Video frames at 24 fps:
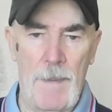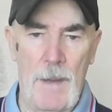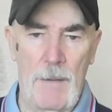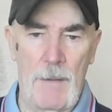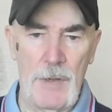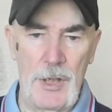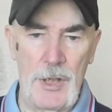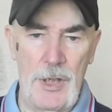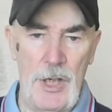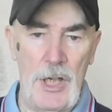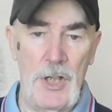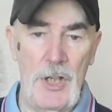
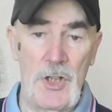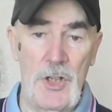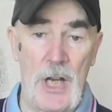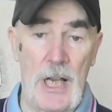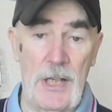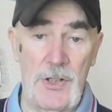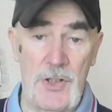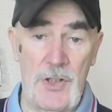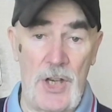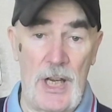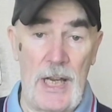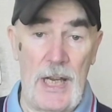
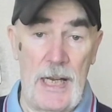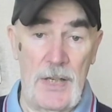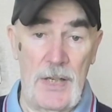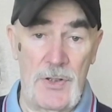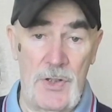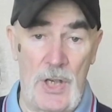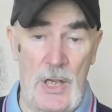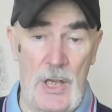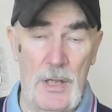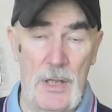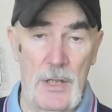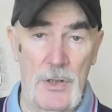Rhodesian
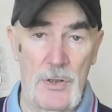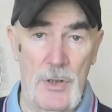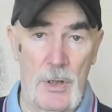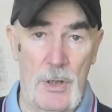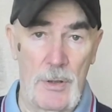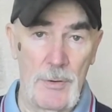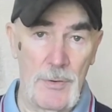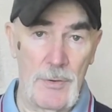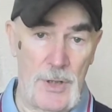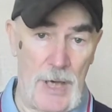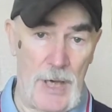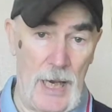SAS and the
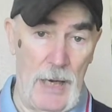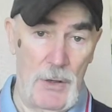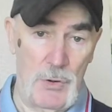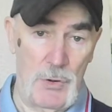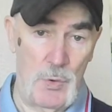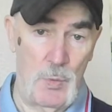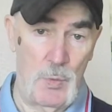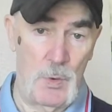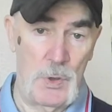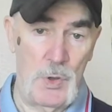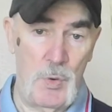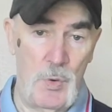Salute
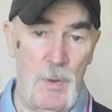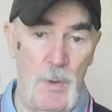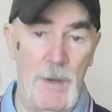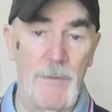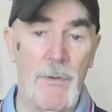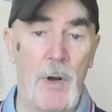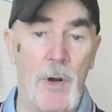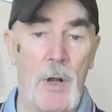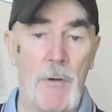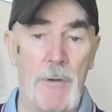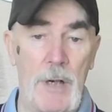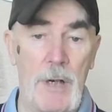Scouts, which
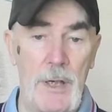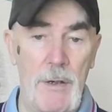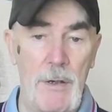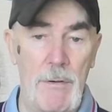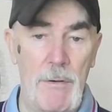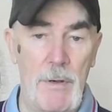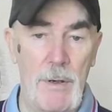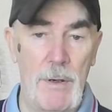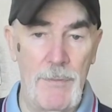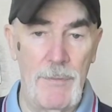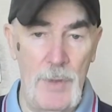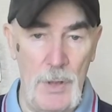we've already
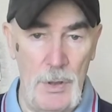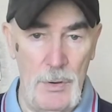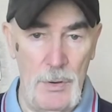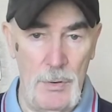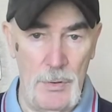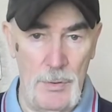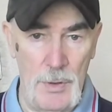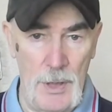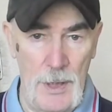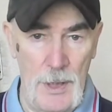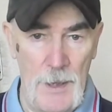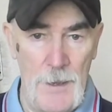
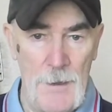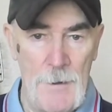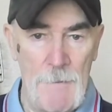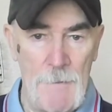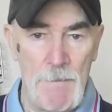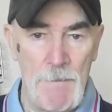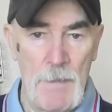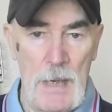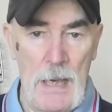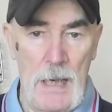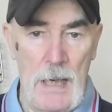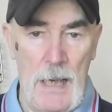reviewed.
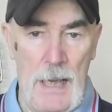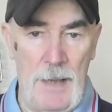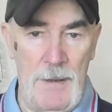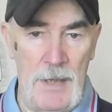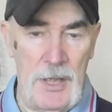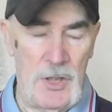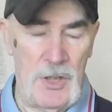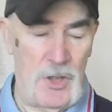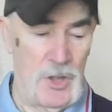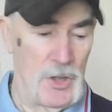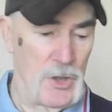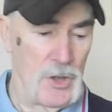And
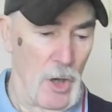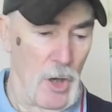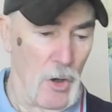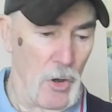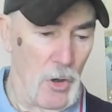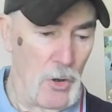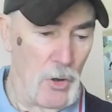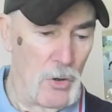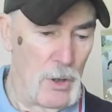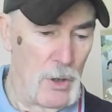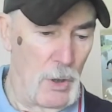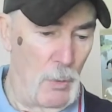this is the
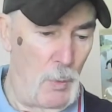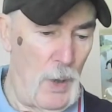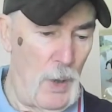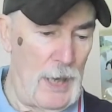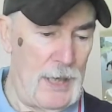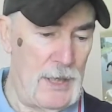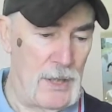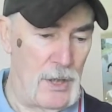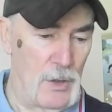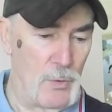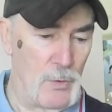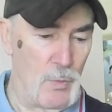
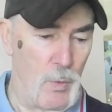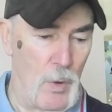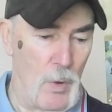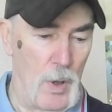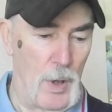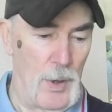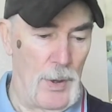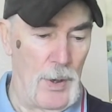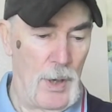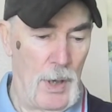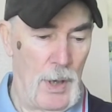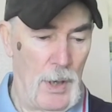long-awaited
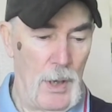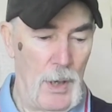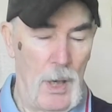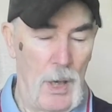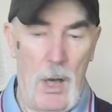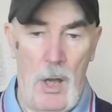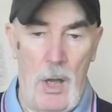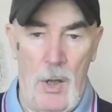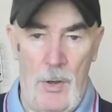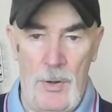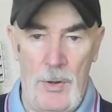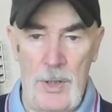one
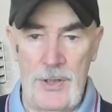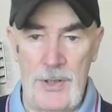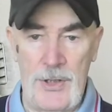on the